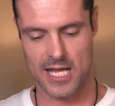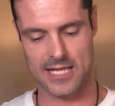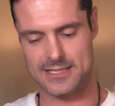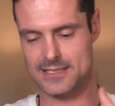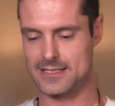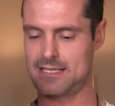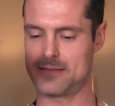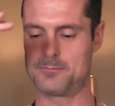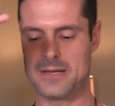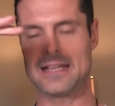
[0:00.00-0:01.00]
It's this
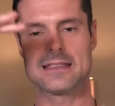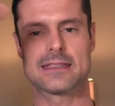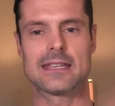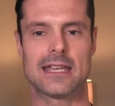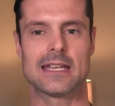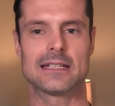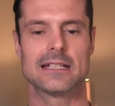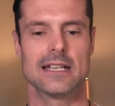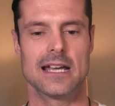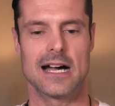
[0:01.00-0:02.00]
big
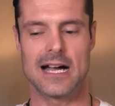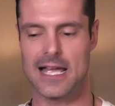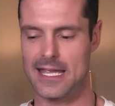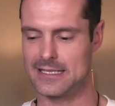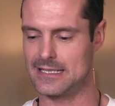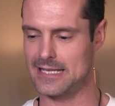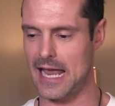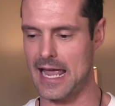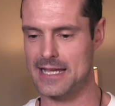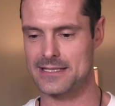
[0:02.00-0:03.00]
thing, and it
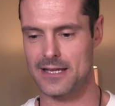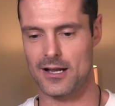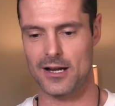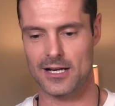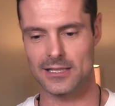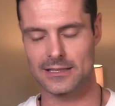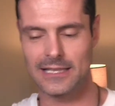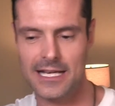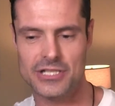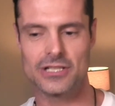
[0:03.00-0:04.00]
has a
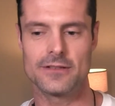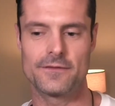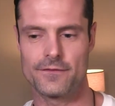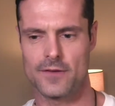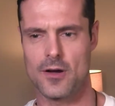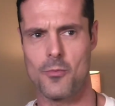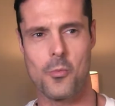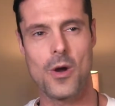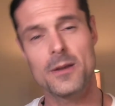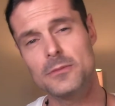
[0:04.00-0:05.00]
collection of
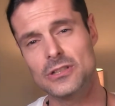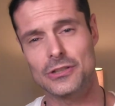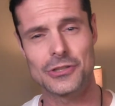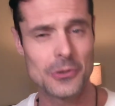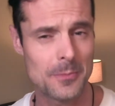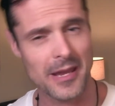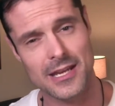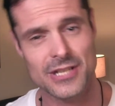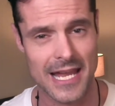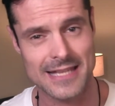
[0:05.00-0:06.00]
1 to 2
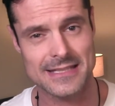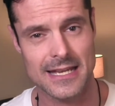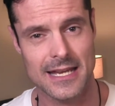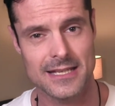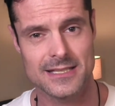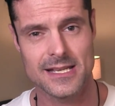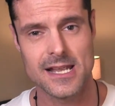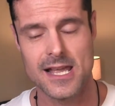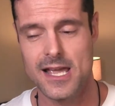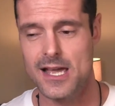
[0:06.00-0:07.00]
page essays
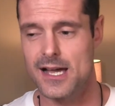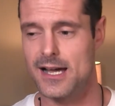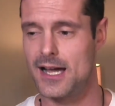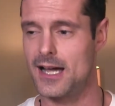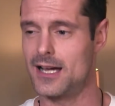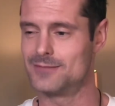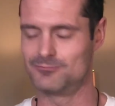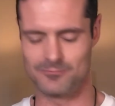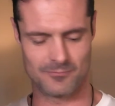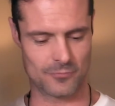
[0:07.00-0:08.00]

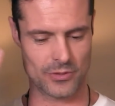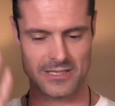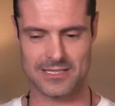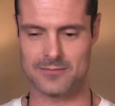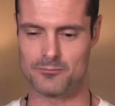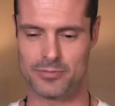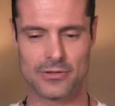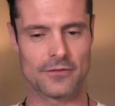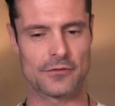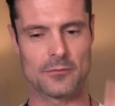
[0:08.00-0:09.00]
written in
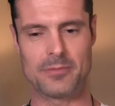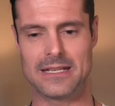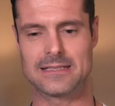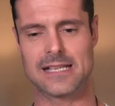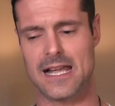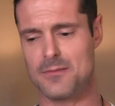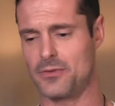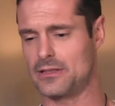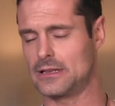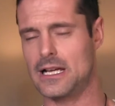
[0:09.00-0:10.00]
beautiful big type
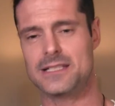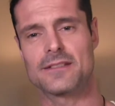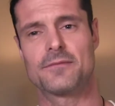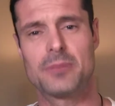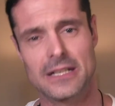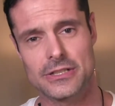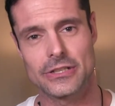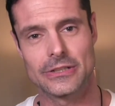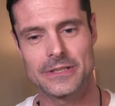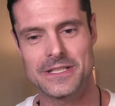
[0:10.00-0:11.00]
with lots of
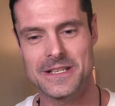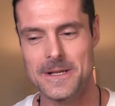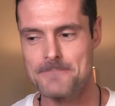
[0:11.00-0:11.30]
pictures,